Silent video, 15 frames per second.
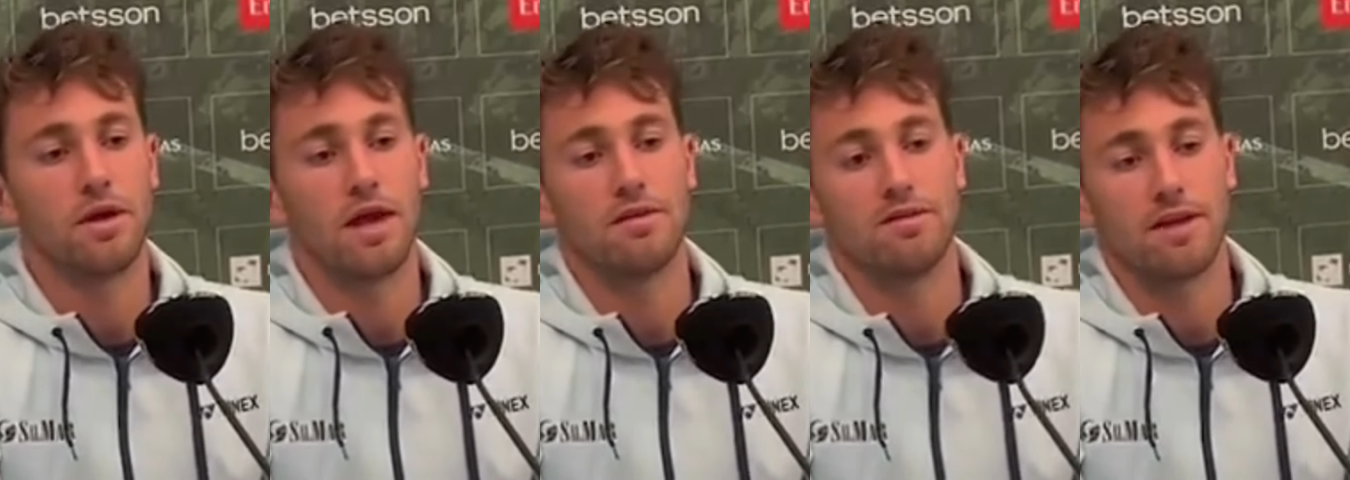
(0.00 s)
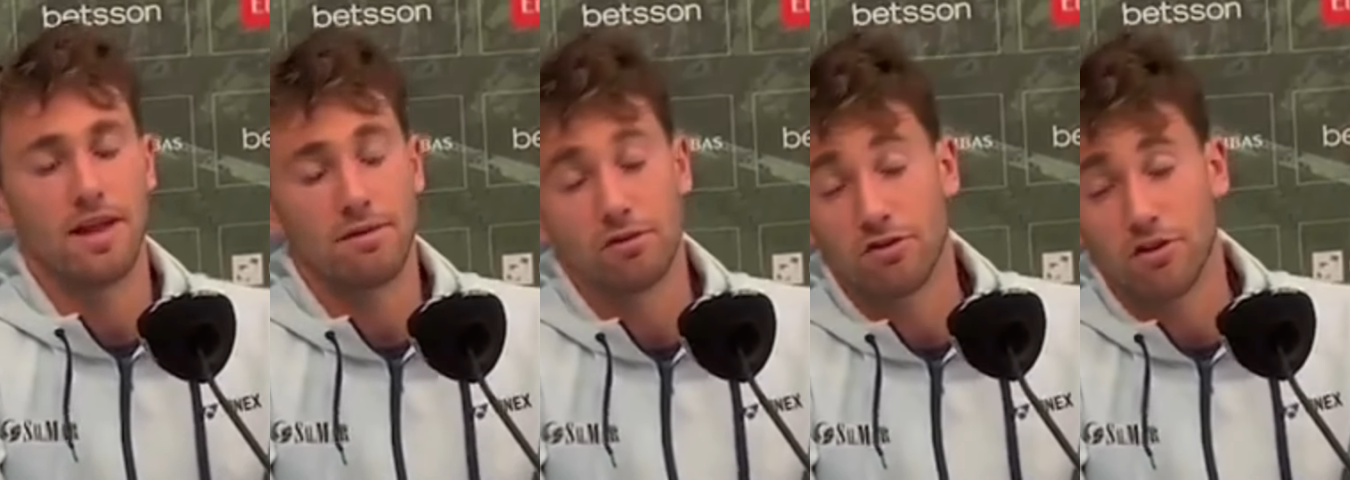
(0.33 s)
if they
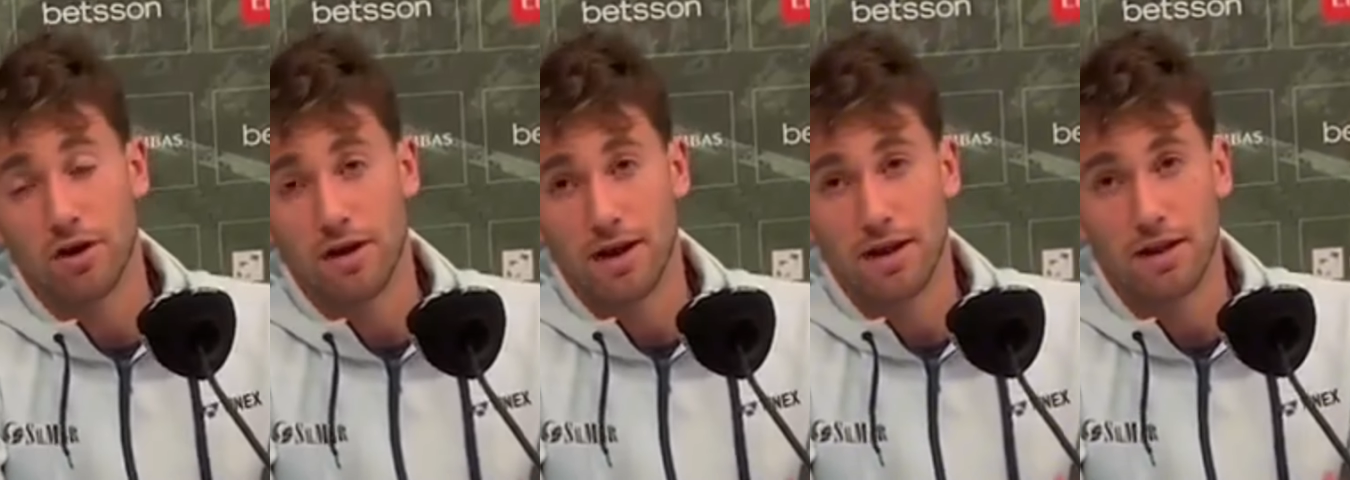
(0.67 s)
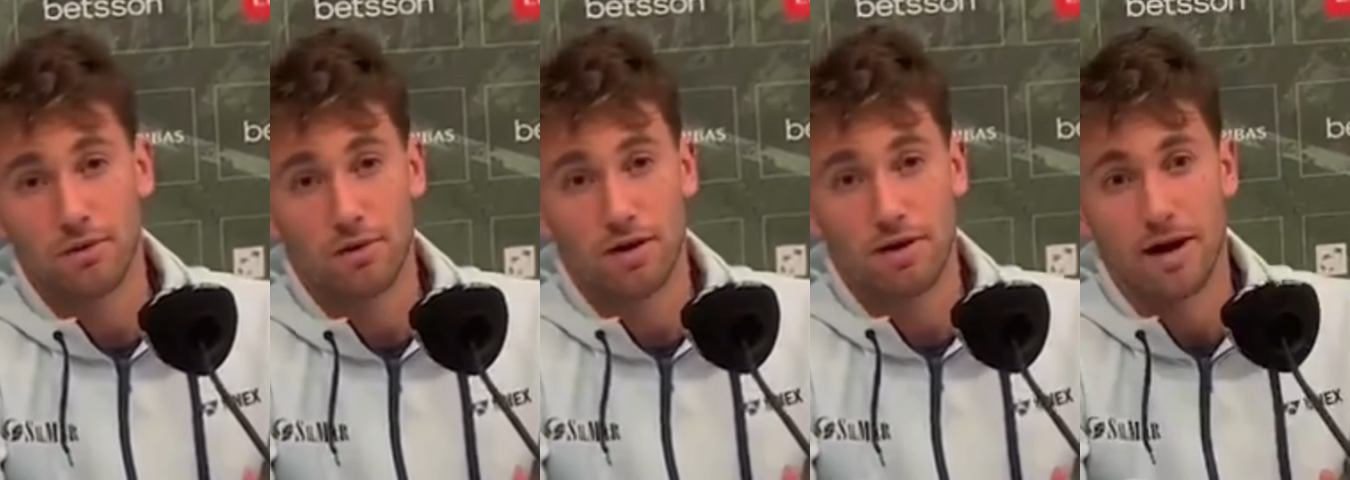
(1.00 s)
never start
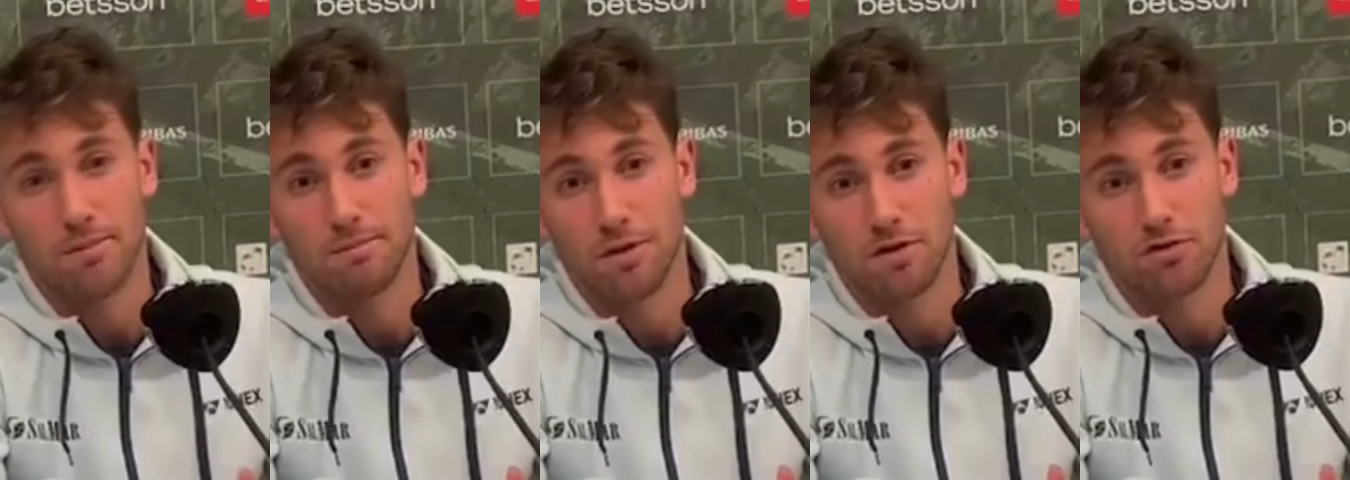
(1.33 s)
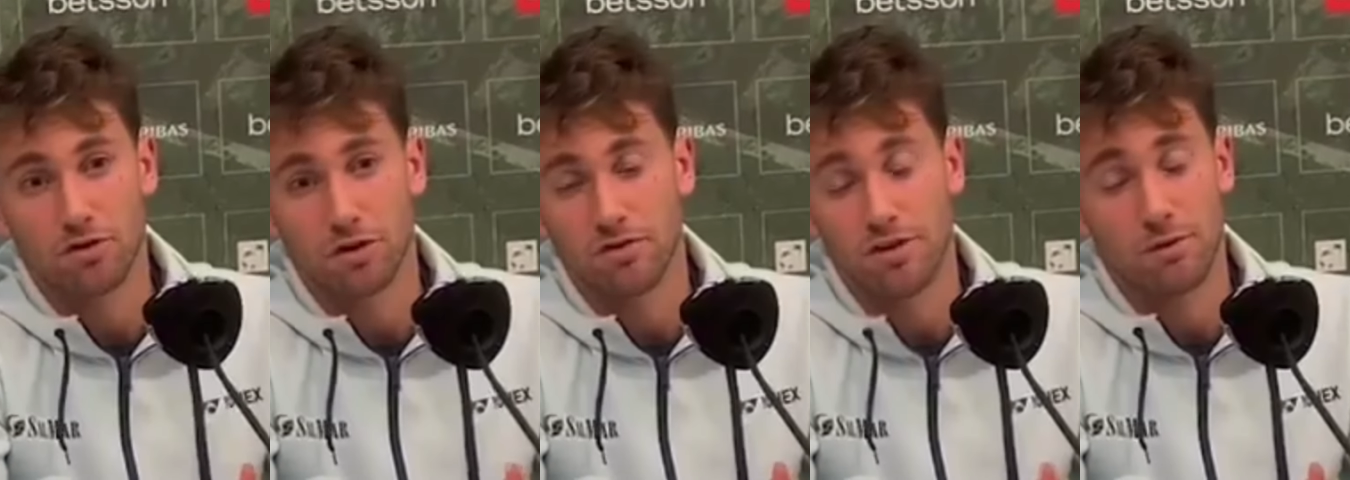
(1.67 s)
anywhere, I'm not
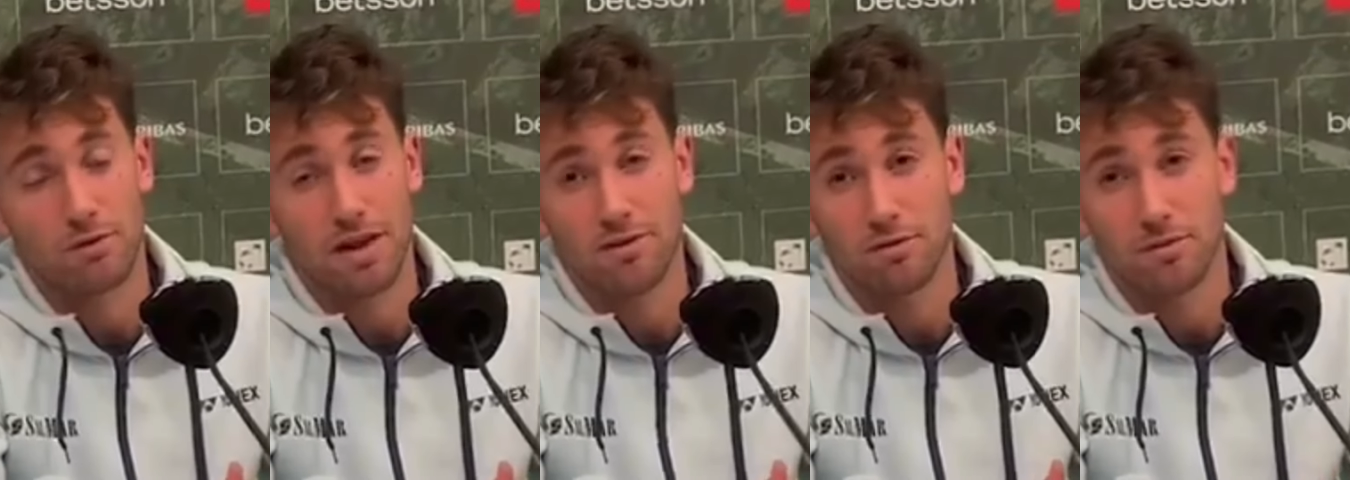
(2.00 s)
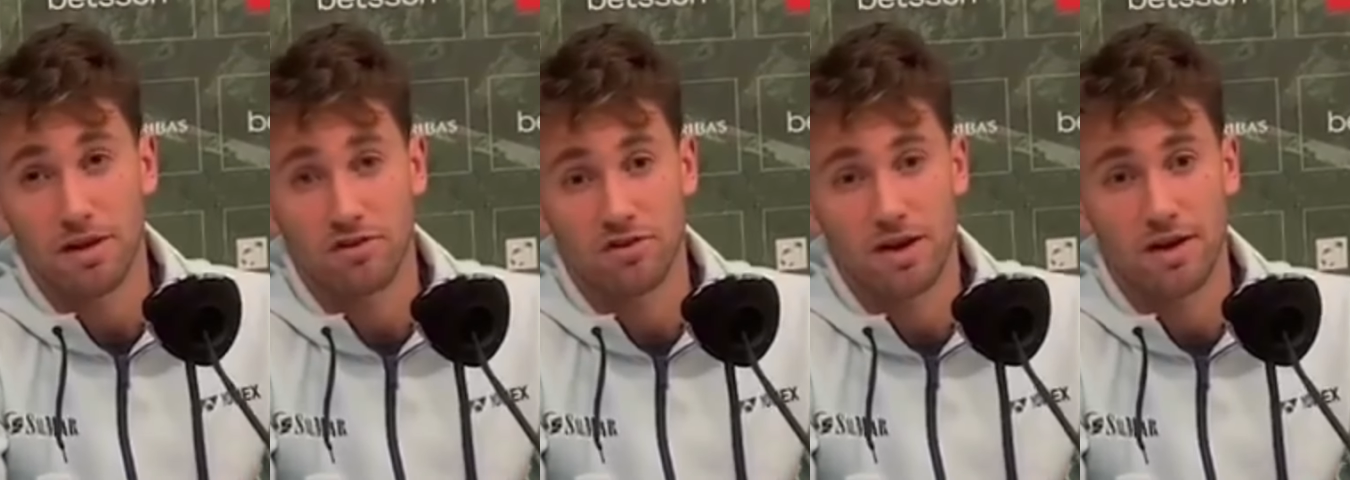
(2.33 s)
sure if there will ever
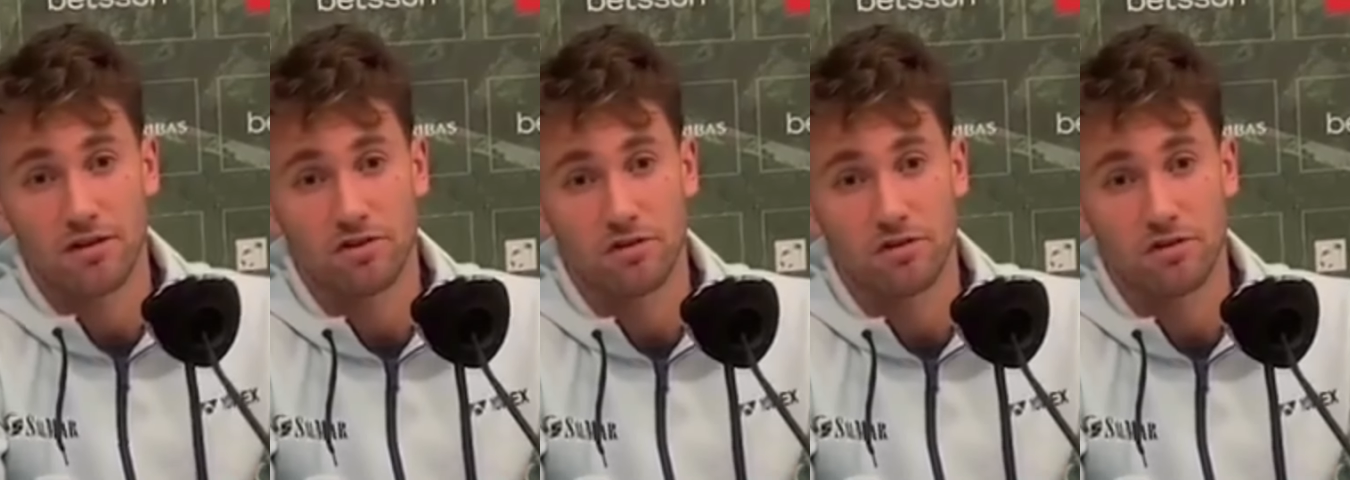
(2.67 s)
be a change.